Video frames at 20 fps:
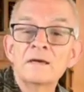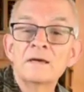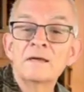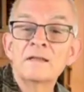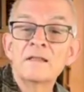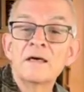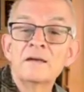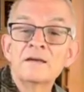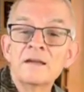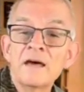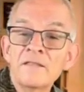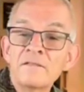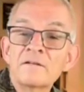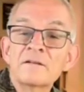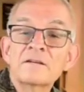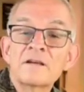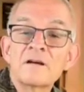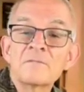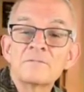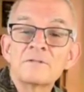
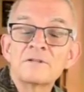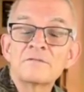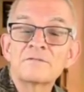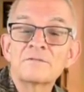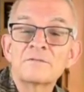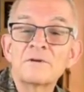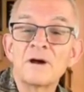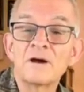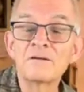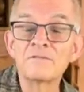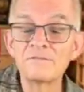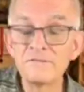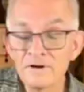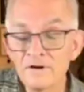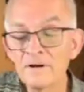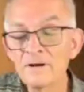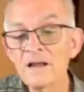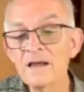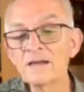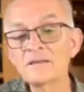Another couple of
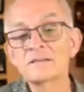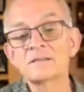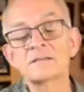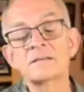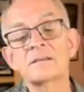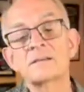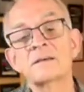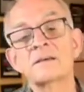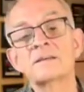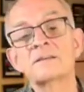very nice